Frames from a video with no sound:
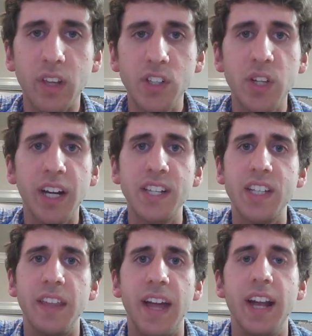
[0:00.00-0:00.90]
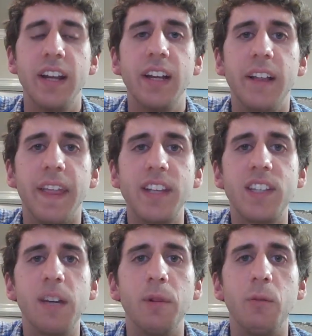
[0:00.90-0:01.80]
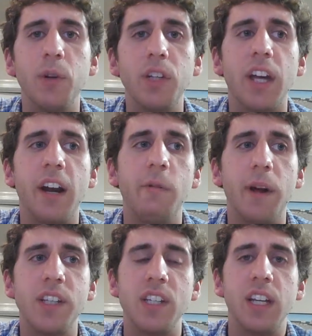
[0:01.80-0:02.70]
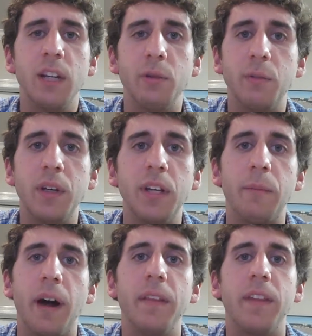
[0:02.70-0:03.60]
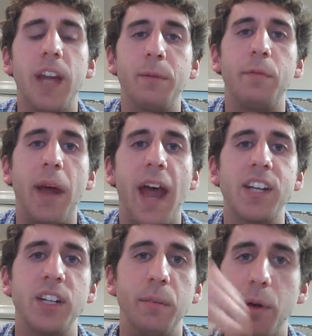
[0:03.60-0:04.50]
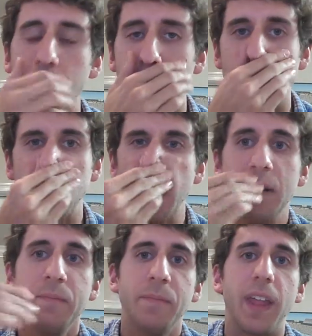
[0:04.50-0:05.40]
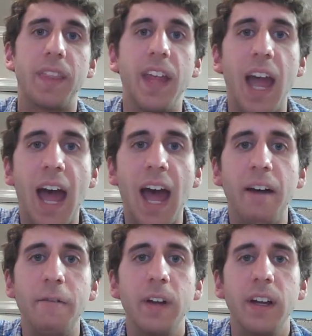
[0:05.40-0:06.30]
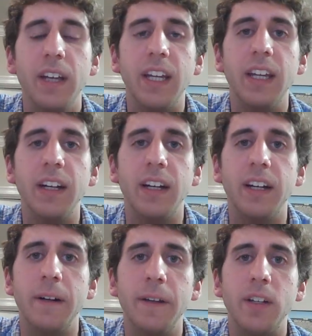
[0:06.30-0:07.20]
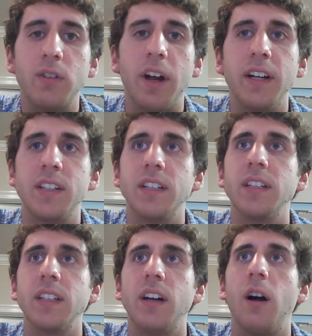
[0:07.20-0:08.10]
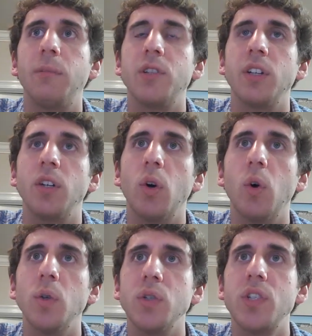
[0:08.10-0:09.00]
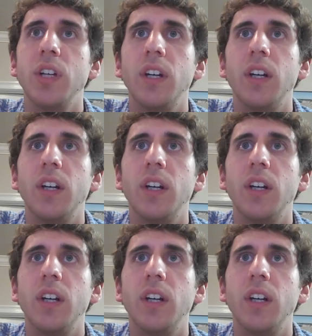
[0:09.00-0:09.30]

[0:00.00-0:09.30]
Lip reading: So like I said, that statement really kind of resonated with me about the type of passion and purpose that they have in trying to accomplish their goals.